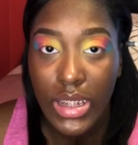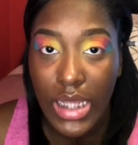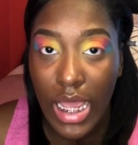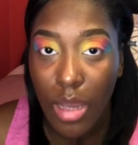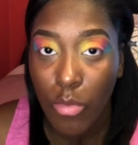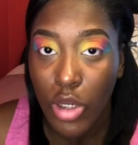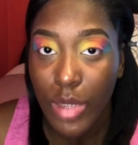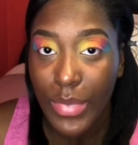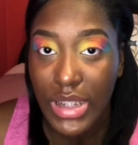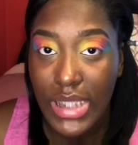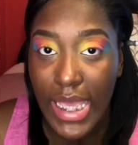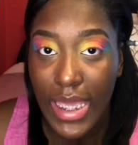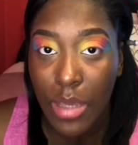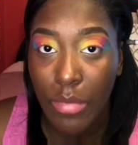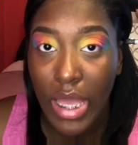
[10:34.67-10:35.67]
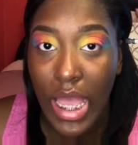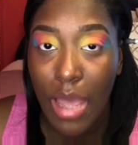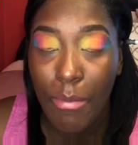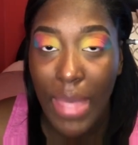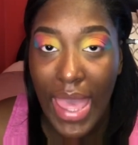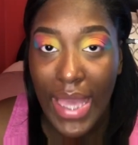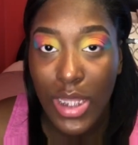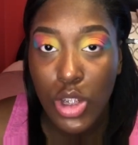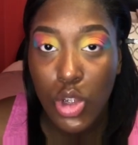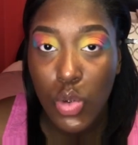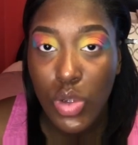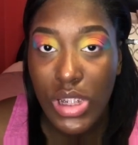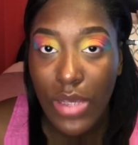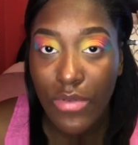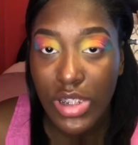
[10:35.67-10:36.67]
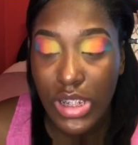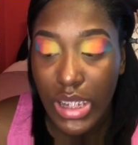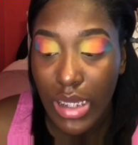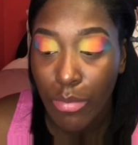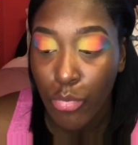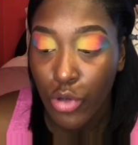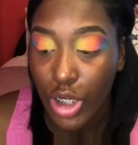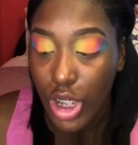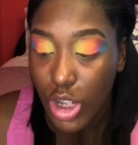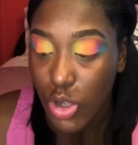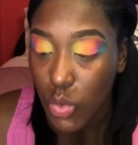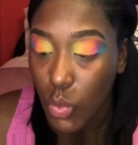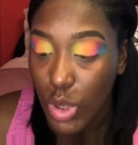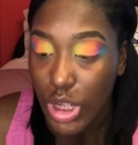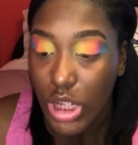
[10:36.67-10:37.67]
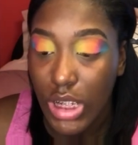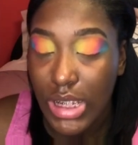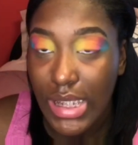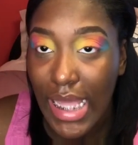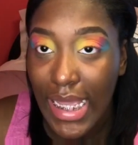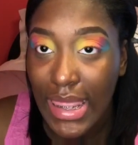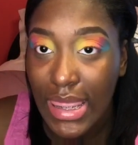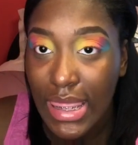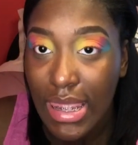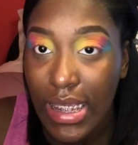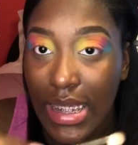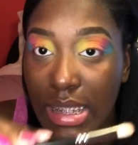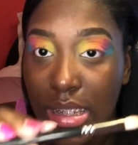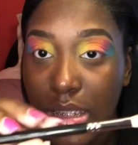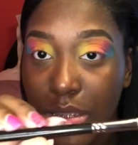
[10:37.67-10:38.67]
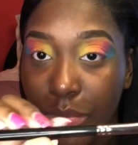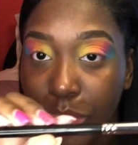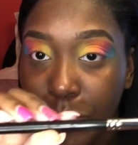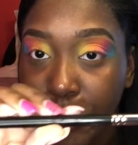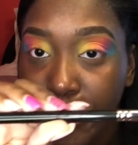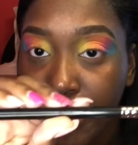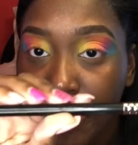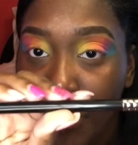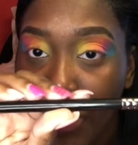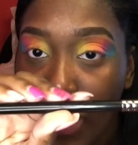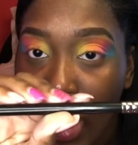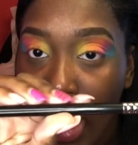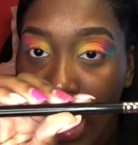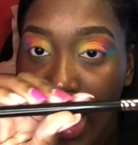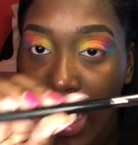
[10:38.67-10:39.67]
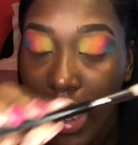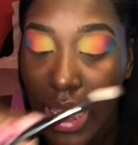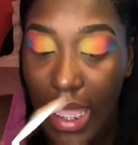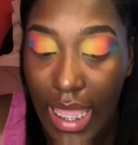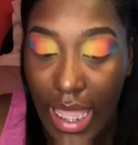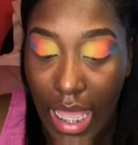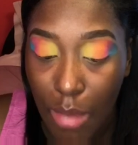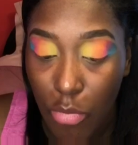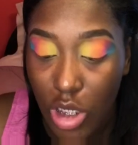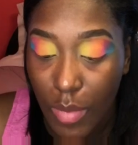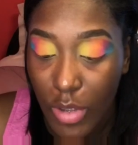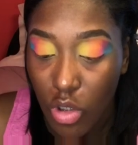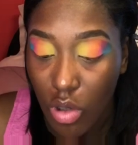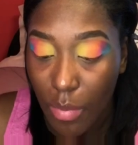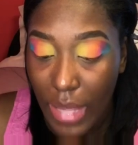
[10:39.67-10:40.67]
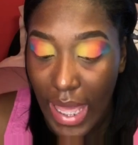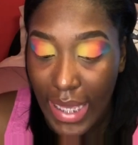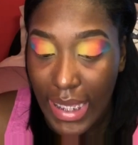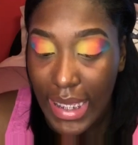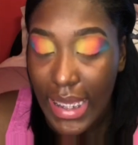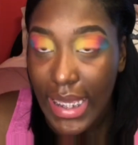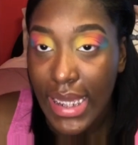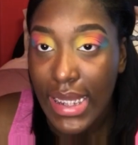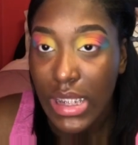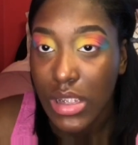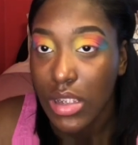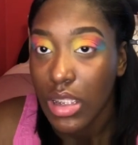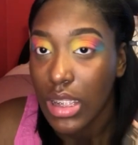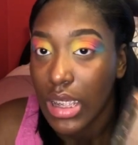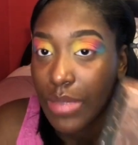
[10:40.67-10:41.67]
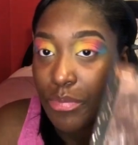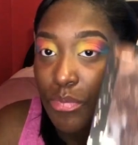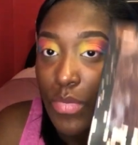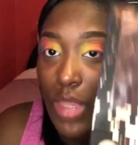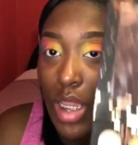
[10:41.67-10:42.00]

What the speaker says: Now I'm going to be taking my MAC 217 brush, which looks like this. And I'm going to be going back into the